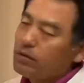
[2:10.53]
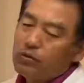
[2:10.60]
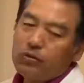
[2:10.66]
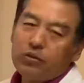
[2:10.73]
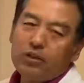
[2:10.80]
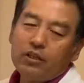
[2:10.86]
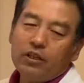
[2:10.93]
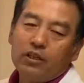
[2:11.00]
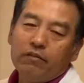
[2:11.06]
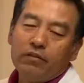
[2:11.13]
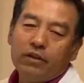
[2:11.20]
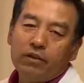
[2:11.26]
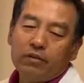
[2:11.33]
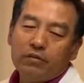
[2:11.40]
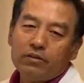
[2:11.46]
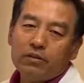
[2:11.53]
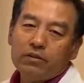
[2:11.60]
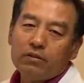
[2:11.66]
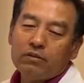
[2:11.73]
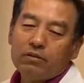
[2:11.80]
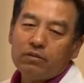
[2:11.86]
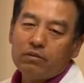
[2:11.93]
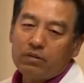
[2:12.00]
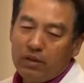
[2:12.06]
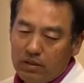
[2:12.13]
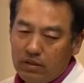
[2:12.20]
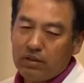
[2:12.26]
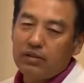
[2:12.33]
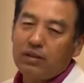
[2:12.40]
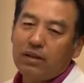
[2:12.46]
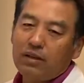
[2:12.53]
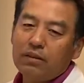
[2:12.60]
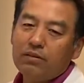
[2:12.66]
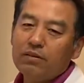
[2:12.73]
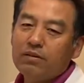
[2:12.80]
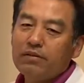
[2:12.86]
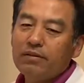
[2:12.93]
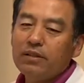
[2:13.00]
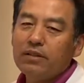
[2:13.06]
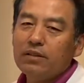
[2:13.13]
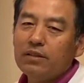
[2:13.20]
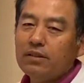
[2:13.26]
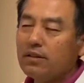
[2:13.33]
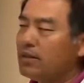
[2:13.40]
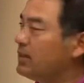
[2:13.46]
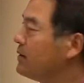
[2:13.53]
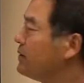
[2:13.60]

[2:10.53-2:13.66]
to the individuals. So that's a diagnosis, very easy.